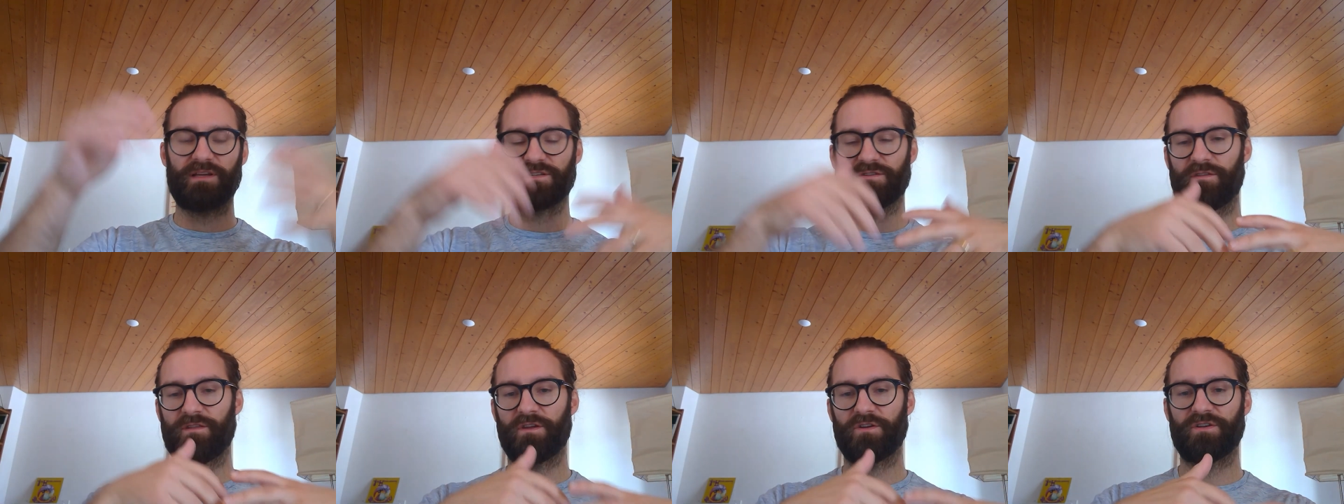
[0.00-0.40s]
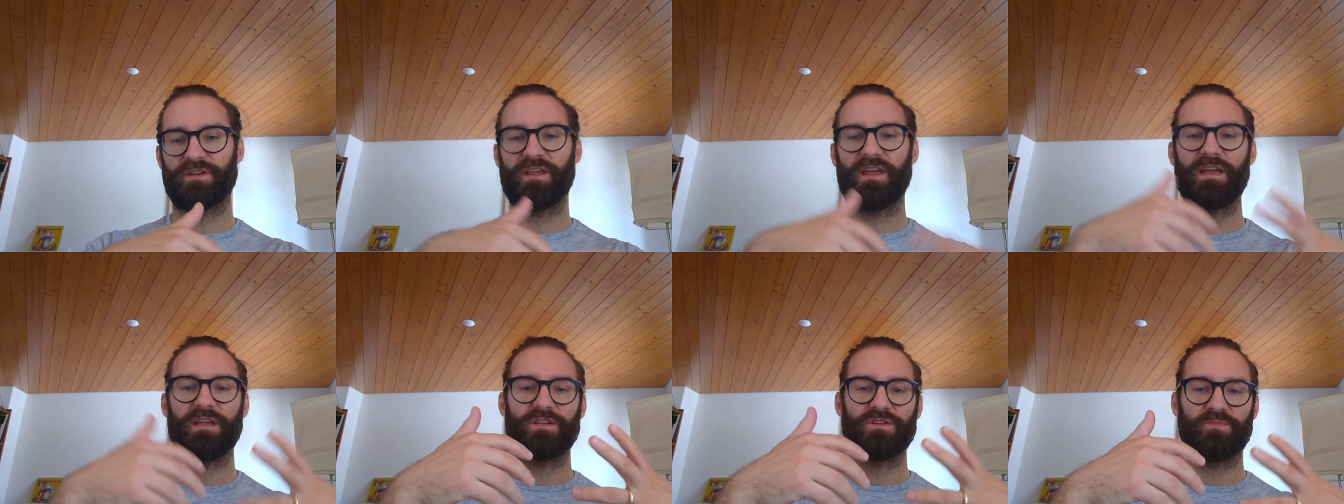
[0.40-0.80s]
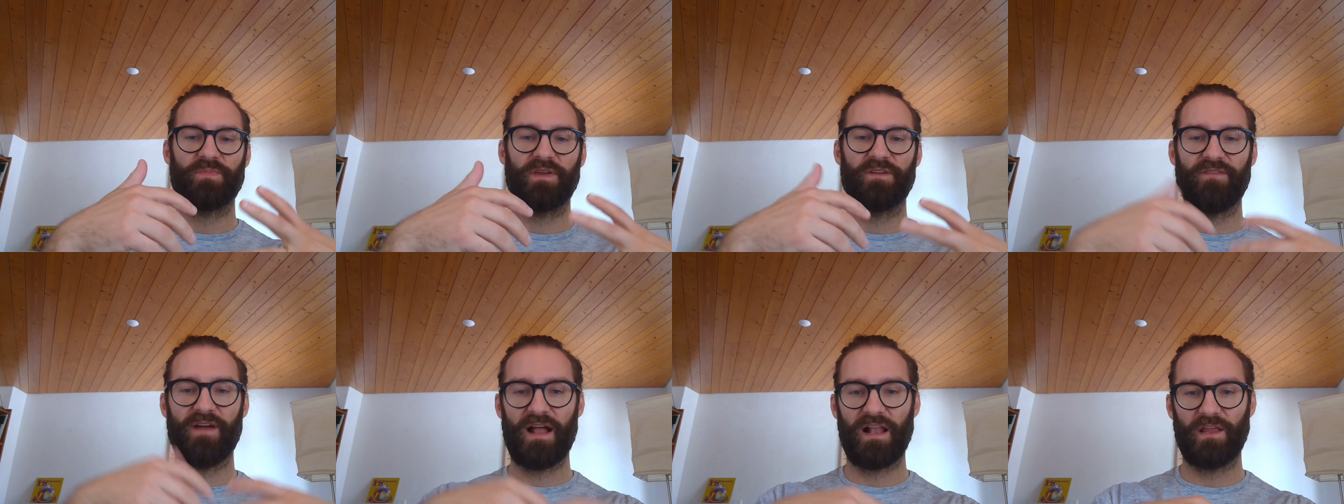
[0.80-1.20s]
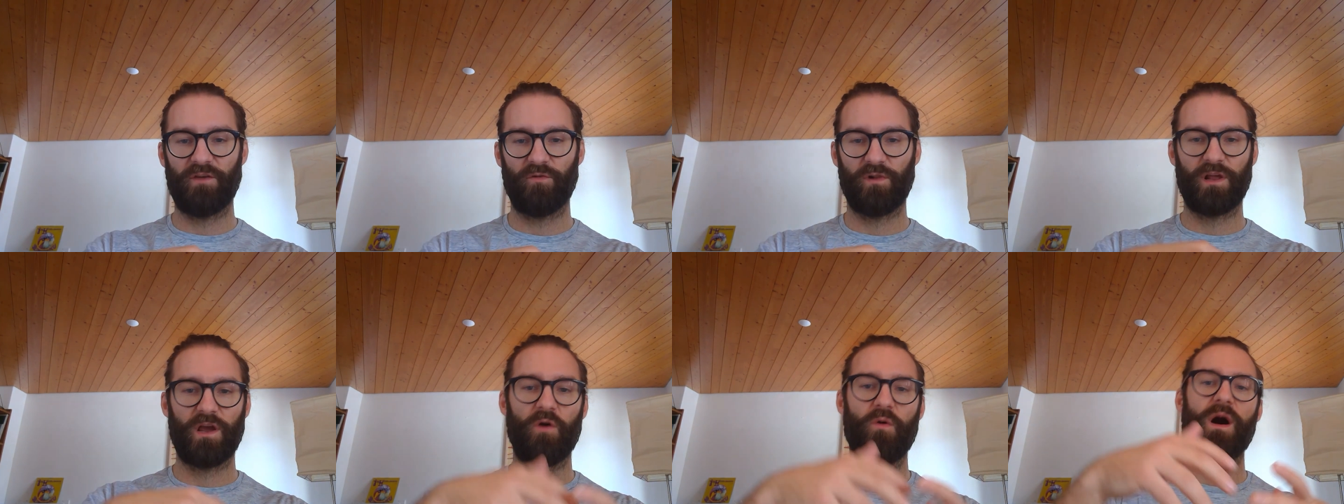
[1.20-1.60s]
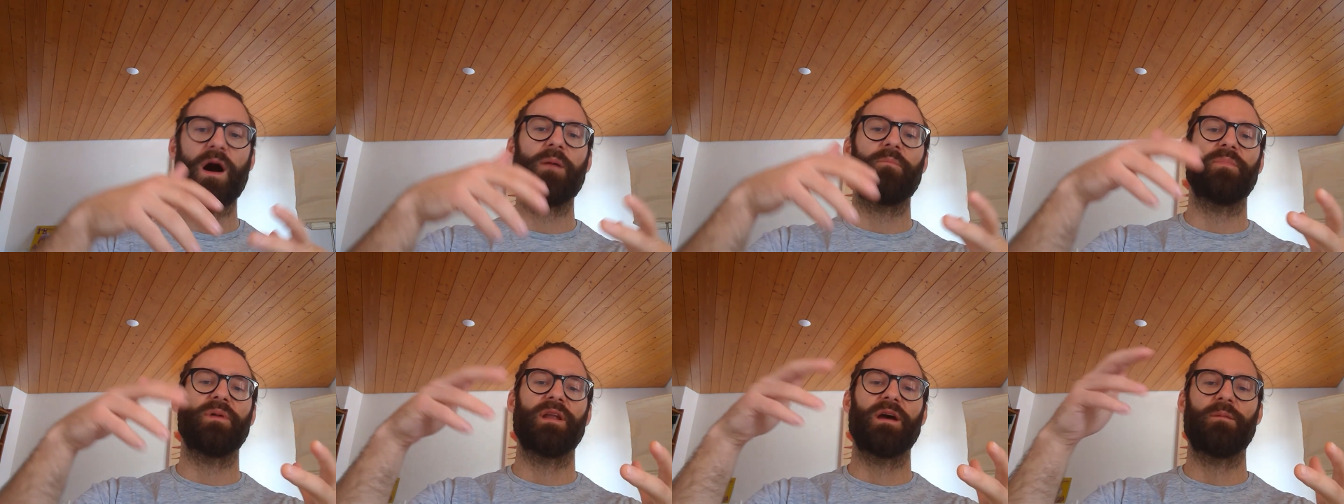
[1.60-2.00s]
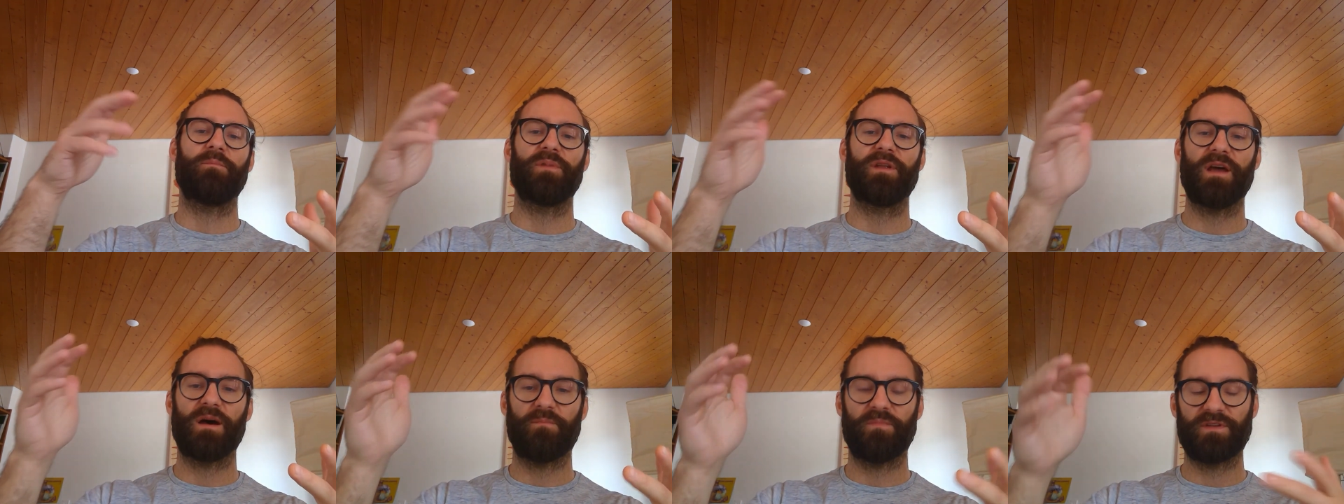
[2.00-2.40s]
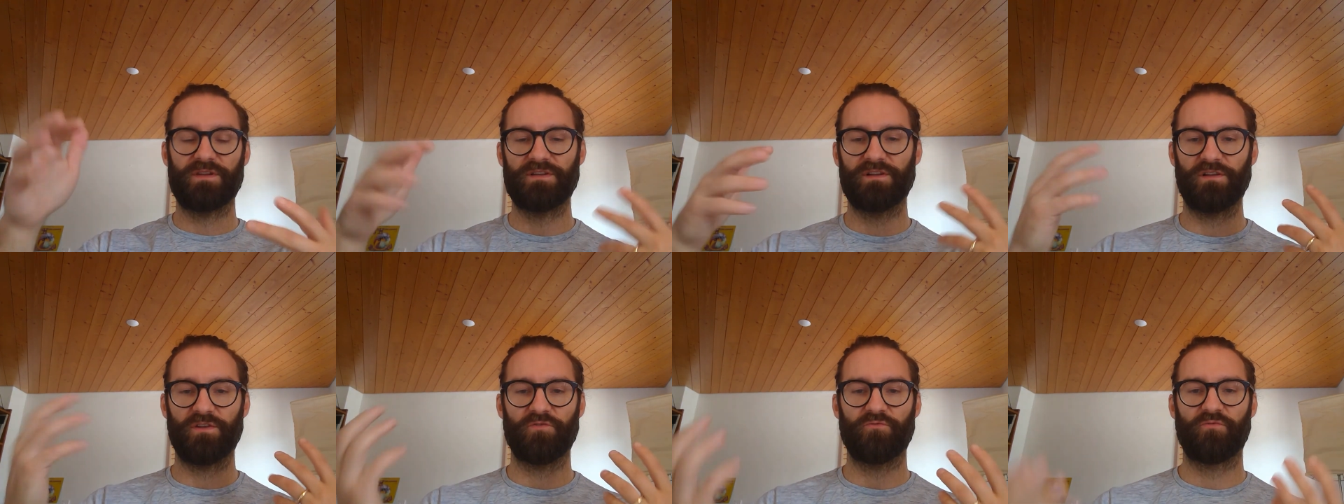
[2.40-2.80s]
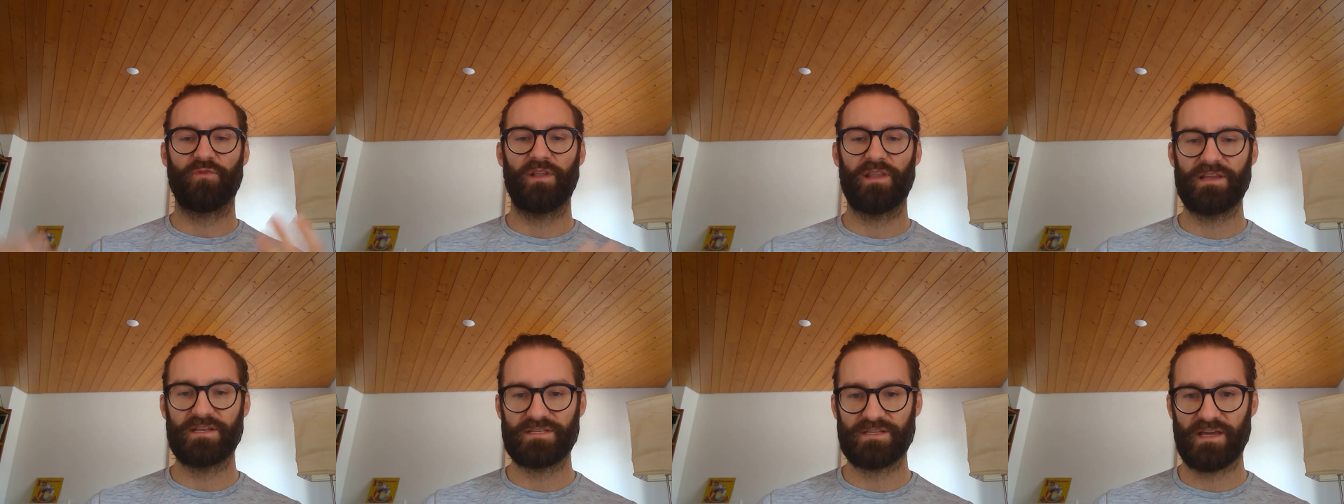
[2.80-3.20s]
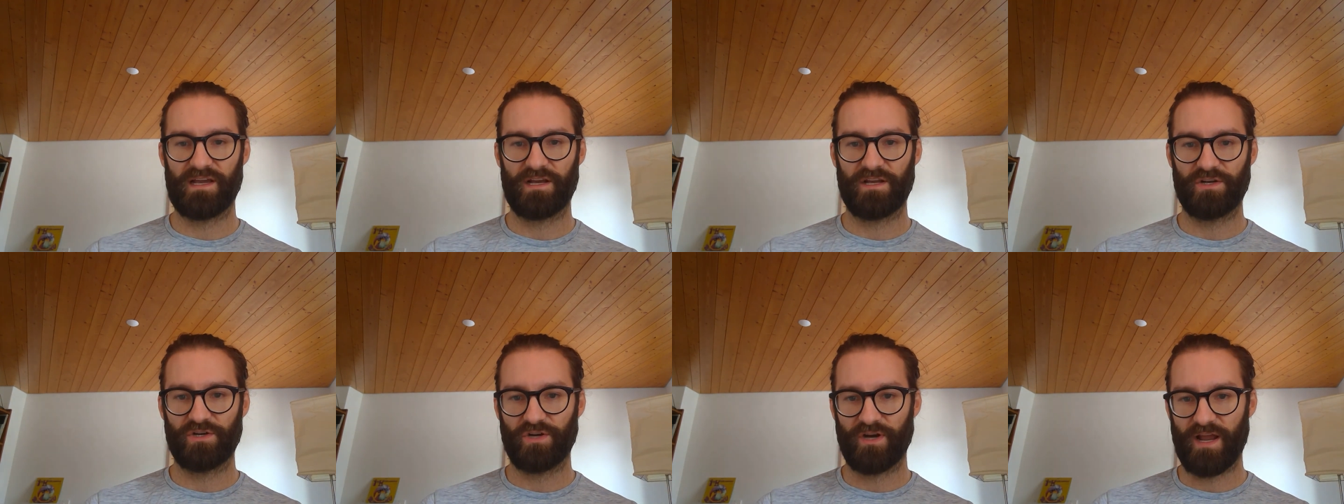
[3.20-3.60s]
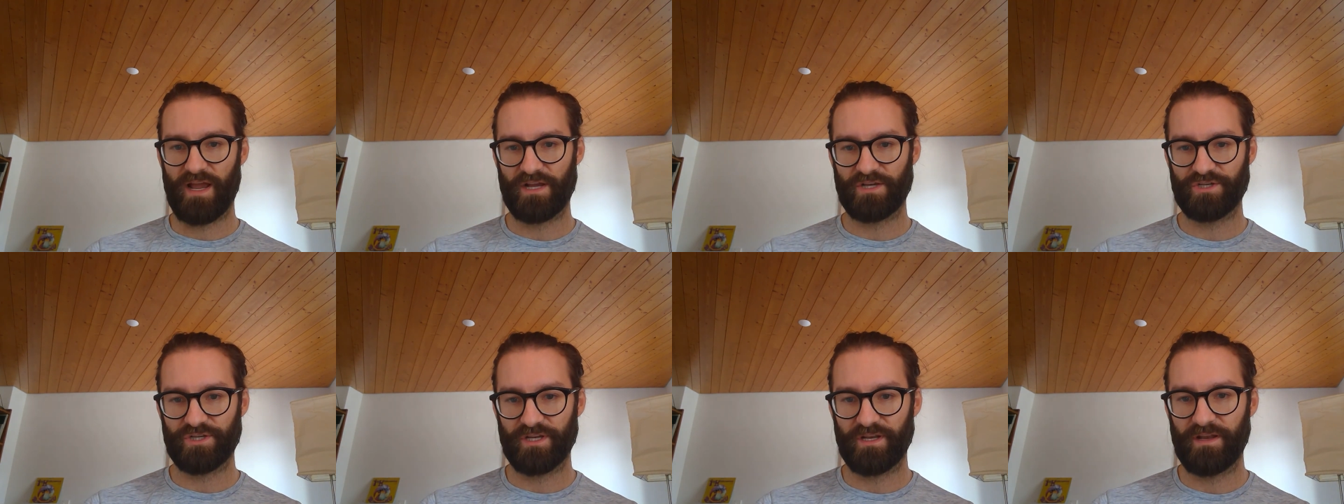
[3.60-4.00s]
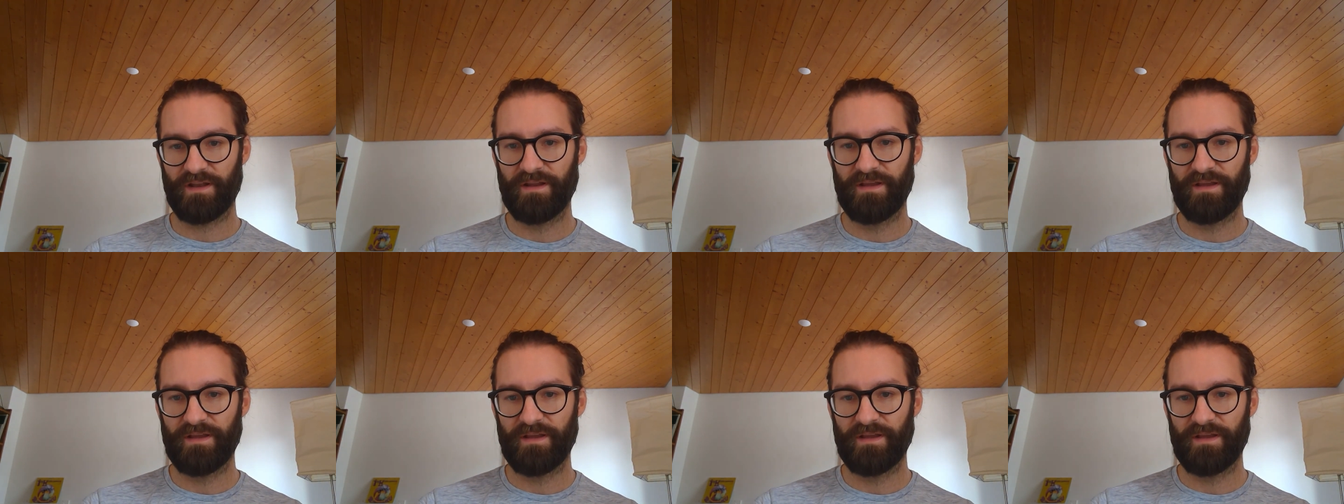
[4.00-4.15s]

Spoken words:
So your THB value will go up and up and up until you release that contraction.